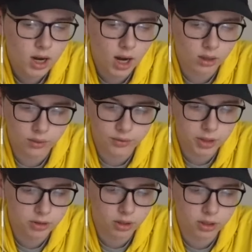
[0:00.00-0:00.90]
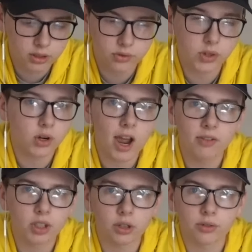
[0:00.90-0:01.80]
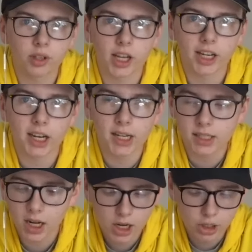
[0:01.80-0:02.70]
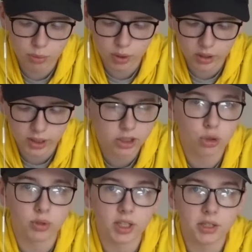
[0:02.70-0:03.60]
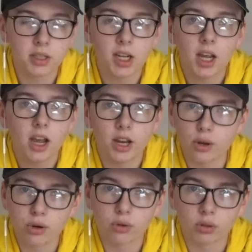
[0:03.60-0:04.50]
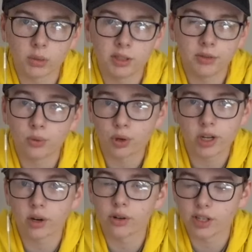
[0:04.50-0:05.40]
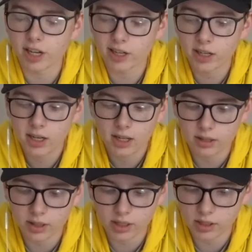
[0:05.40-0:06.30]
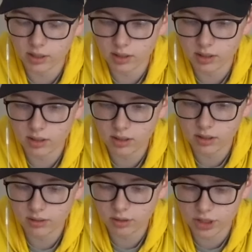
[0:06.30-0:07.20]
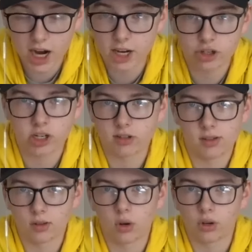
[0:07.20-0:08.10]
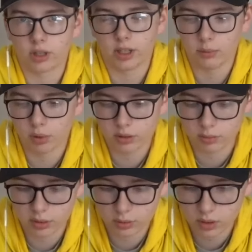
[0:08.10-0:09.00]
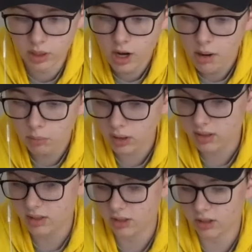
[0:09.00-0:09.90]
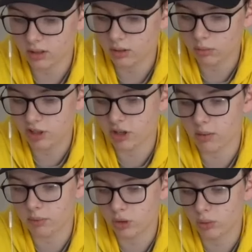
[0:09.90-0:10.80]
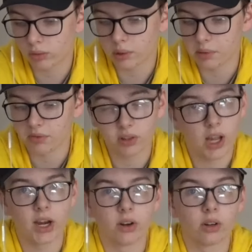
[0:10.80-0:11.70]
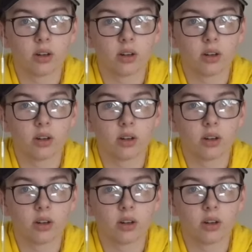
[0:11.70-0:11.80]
I love this card because if you have a ton of flying guys, you play like 2 of these in your limited 40-card deck, then there's a high chance that they're all going to get +1/+1. Plus, it's a 3-drop, 2/3 flyer.